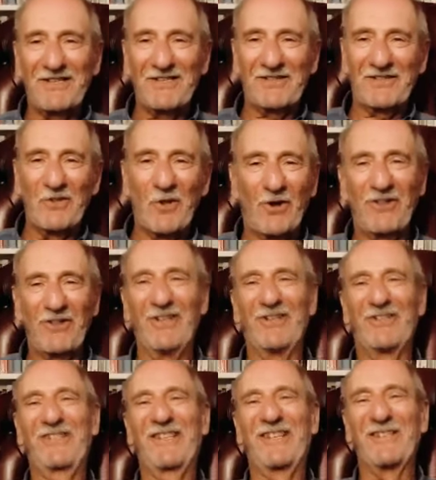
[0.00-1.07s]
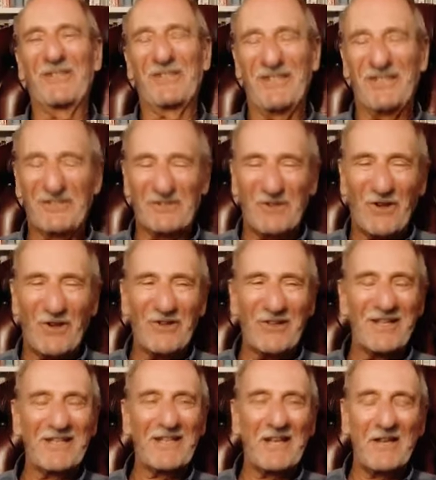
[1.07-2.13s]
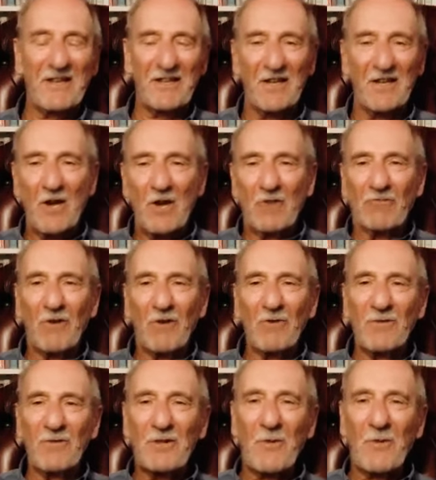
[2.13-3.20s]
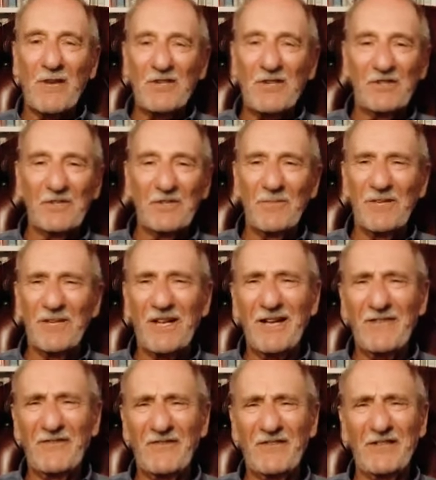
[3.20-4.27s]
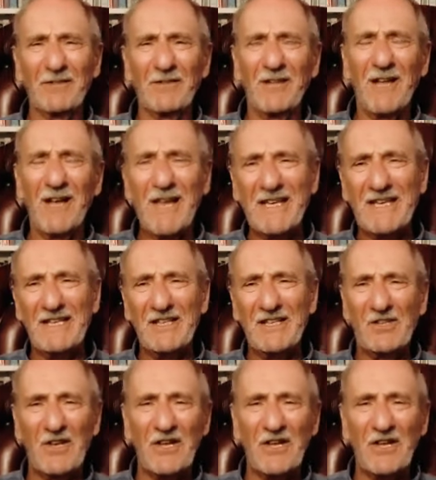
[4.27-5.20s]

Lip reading: It's not that there's anything wrong with the question, but I feel like it